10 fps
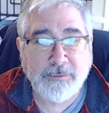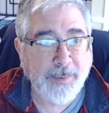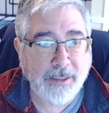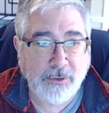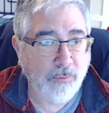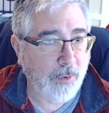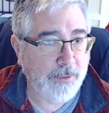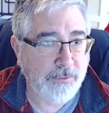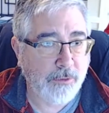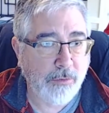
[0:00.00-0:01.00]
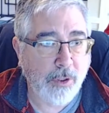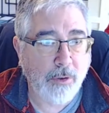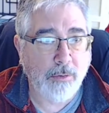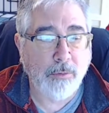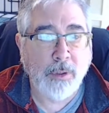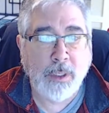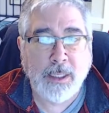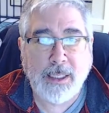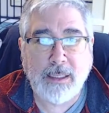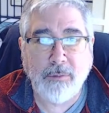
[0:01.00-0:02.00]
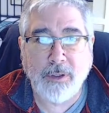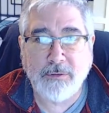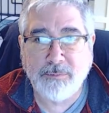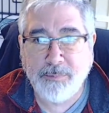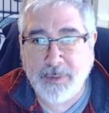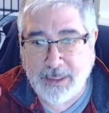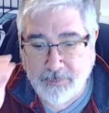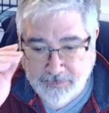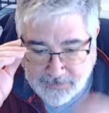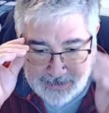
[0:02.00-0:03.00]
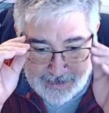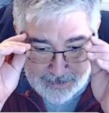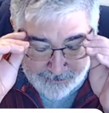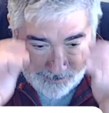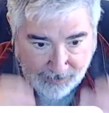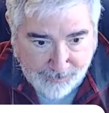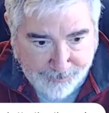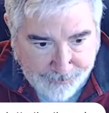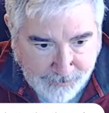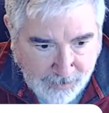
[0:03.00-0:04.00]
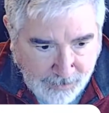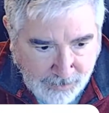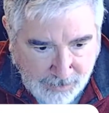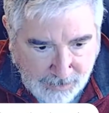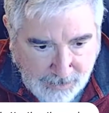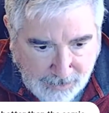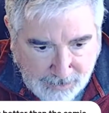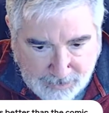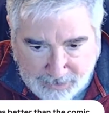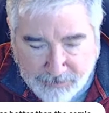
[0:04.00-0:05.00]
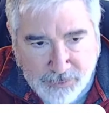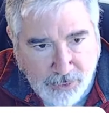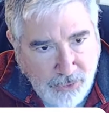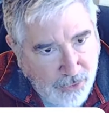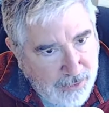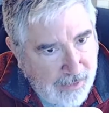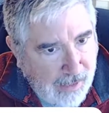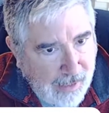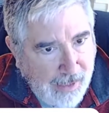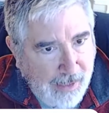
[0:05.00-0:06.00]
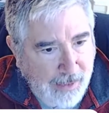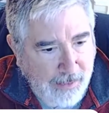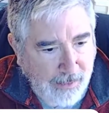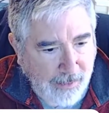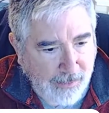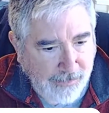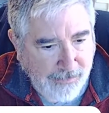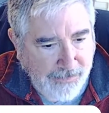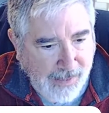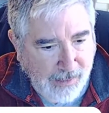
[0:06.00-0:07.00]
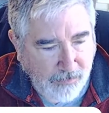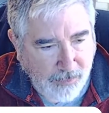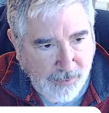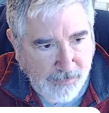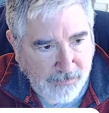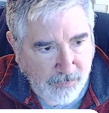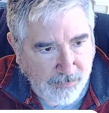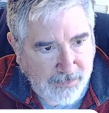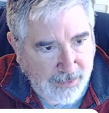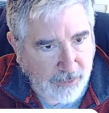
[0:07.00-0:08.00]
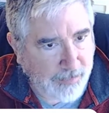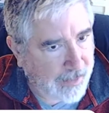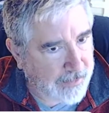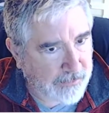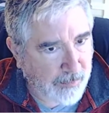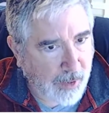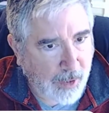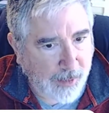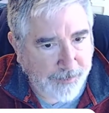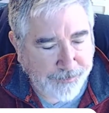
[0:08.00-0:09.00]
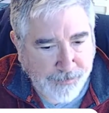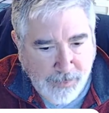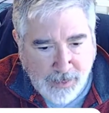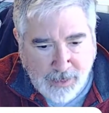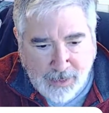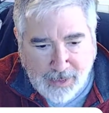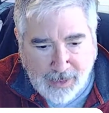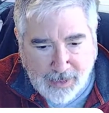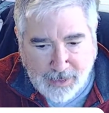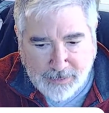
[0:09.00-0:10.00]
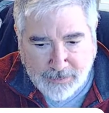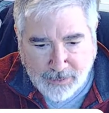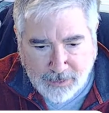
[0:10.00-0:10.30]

Spectre was The Crow. He was kind of he was a good guy that was killed by this mob. And